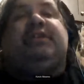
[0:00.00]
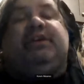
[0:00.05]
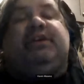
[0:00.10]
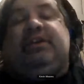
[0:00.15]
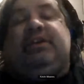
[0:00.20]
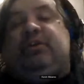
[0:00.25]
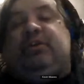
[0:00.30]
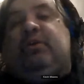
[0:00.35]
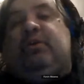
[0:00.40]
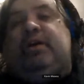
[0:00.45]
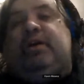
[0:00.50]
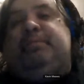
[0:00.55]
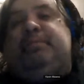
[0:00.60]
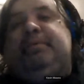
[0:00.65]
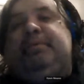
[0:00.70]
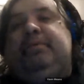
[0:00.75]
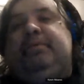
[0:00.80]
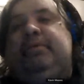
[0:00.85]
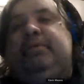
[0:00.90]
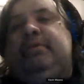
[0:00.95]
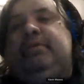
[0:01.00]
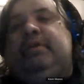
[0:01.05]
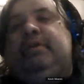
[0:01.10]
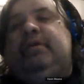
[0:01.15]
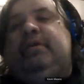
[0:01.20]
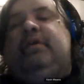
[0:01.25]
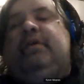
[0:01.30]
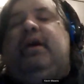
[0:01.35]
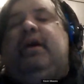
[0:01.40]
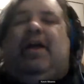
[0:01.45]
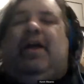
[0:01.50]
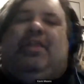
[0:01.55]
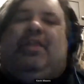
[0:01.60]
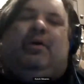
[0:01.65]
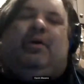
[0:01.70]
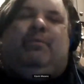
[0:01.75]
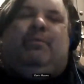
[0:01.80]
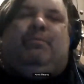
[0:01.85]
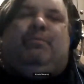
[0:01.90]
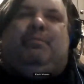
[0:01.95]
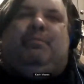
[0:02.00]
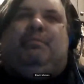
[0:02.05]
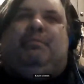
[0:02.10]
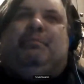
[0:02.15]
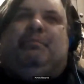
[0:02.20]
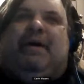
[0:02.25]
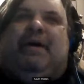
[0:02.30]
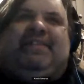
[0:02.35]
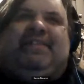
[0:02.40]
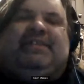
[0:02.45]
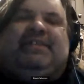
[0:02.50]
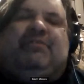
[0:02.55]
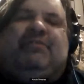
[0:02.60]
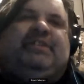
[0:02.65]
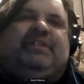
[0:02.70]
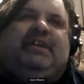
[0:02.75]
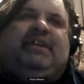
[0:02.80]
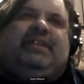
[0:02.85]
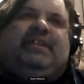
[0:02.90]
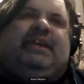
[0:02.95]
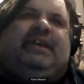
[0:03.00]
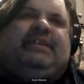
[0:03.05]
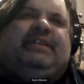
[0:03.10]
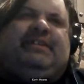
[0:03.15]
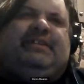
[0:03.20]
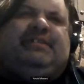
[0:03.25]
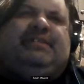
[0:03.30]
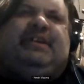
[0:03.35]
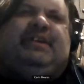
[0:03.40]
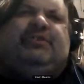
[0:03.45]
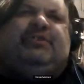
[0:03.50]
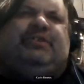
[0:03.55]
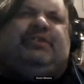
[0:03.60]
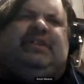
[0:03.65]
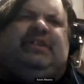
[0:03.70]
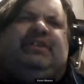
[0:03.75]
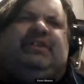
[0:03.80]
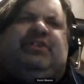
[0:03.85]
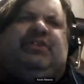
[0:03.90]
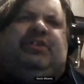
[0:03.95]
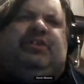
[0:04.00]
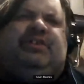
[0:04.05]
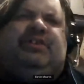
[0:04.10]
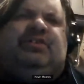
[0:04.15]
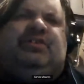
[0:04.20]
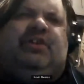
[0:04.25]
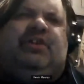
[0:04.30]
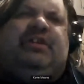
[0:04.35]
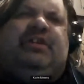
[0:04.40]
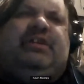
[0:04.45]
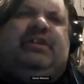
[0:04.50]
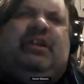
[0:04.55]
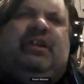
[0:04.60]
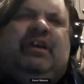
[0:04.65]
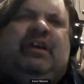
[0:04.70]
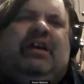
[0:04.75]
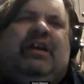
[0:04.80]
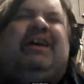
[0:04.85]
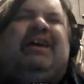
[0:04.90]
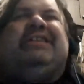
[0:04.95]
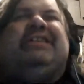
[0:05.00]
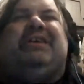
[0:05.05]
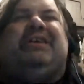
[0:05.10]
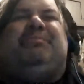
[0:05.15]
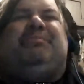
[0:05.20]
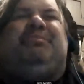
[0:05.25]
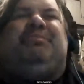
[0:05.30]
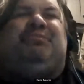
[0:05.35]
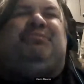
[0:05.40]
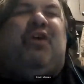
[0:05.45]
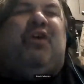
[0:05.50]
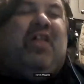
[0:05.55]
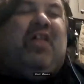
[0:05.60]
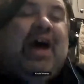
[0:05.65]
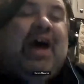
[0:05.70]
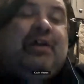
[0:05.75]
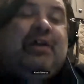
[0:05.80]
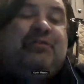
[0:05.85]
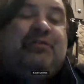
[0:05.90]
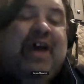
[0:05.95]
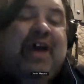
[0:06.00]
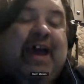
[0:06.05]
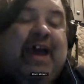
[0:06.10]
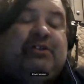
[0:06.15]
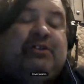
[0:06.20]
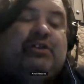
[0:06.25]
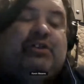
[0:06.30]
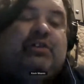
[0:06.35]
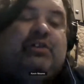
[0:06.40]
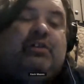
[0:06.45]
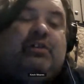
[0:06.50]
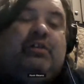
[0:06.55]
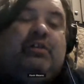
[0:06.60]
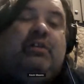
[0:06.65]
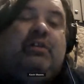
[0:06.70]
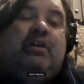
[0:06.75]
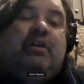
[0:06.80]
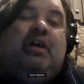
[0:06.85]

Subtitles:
a thing in Europe, although by the 17th and 18th centuries it certainly started to fall out of fashion.